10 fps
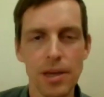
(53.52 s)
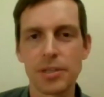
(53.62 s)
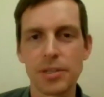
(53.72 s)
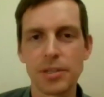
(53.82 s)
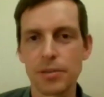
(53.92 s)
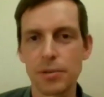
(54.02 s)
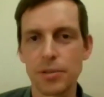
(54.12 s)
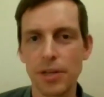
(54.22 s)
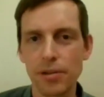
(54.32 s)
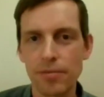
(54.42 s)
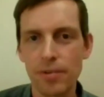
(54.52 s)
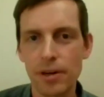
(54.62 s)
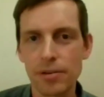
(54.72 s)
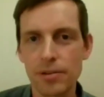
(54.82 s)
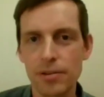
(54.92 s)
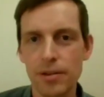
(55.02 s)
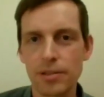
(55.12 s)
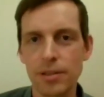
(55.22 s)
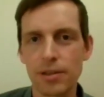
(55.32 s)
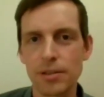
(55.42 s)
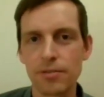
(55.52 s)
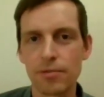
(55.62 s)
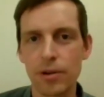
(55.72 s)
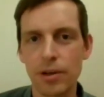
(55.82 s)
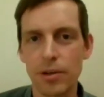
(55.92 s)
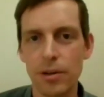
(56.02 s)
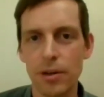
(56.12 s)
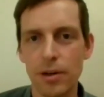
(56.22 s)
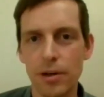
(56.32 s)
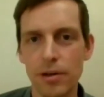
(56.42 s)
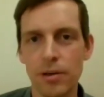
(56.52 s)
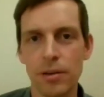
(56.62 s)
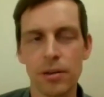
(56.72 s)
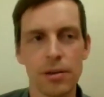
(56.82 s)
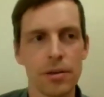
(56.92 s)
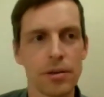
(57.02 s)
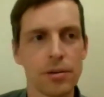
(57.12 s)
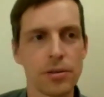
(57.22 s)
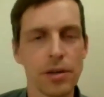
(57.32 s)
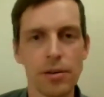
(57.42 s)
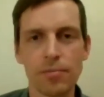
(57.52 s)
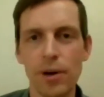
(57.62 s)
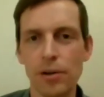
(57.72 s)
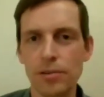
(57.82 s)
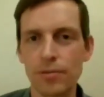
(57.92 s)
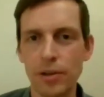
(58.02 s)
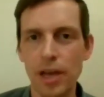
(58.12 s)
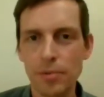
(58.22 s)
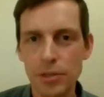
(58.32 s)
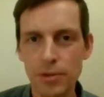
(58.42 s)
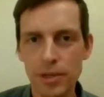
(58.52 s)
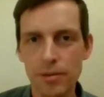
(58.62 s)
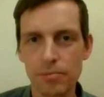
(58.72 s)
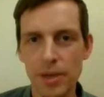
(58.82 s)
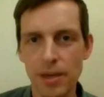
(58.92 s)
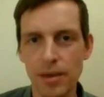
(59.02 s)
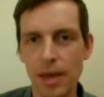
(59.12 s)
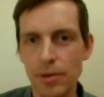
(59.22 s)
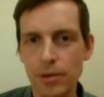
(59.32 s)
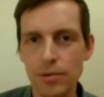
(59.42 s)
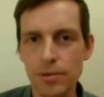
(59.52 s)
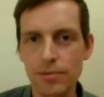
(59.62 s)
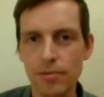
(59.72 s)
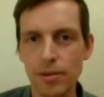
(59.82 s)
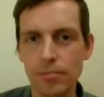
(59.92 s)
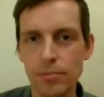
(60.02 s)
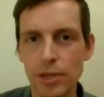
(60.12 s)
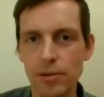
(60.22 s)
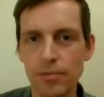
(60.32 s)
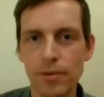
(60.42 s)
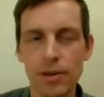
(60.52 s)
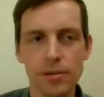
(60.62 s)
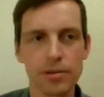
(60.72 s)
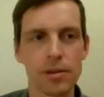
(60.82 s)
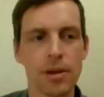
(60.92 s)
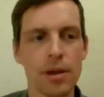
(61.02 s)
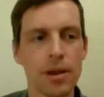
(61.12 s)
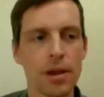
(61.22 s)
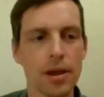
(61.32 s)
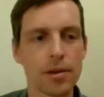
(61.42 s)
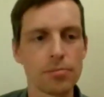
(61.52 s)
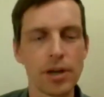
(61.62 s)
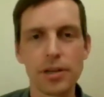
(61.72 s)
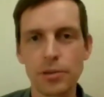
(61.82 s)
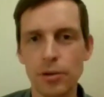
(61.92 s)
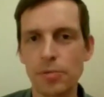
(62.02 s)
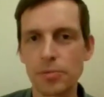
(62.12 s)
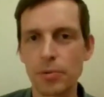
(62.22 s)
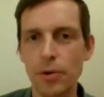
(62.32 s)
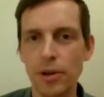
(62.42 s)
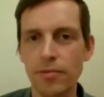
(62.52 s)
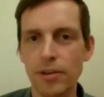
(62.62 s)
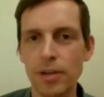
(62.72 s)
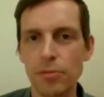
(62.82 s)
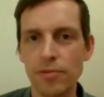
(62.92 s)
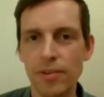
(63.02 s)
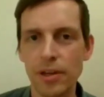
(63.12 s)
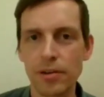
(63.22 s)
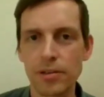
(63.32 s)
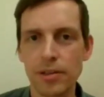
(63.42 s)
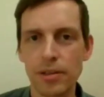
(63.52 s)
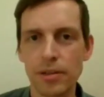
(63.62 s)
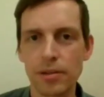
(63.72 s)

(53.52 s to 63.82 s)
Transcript: this is with generative models. He's done lots of work on generative models for chemistry, making chemicals from generative models. And Brendan's group has been working for a number of years in